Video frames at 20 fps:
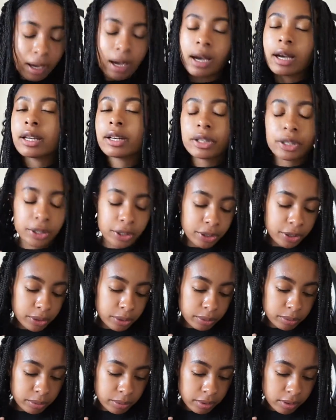
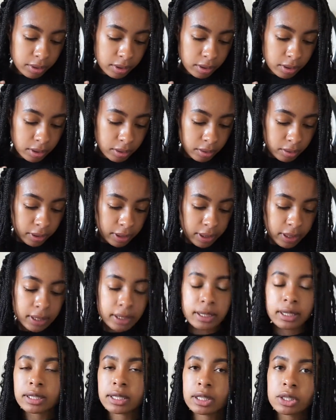Idaho, you're looking
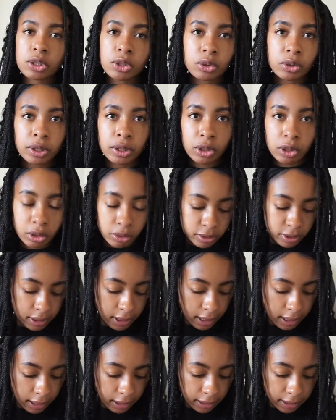at $62,000 on a low
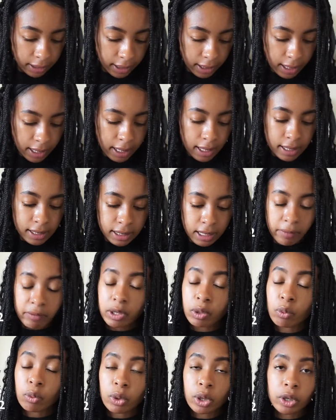side,
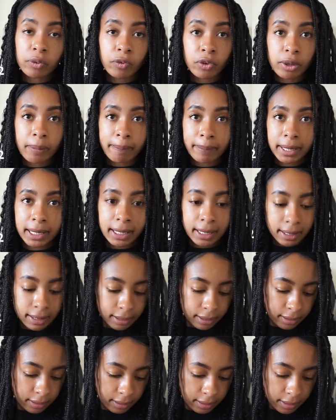$71,000 for a
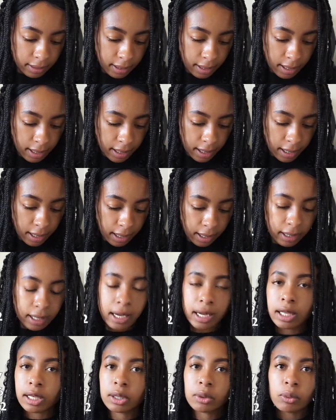median, and
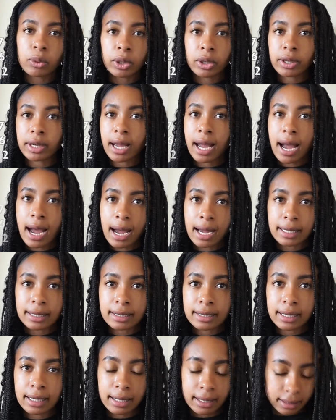$81,000 on a high
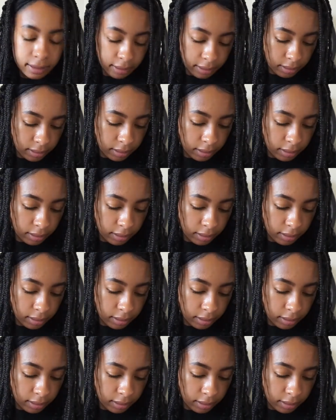side.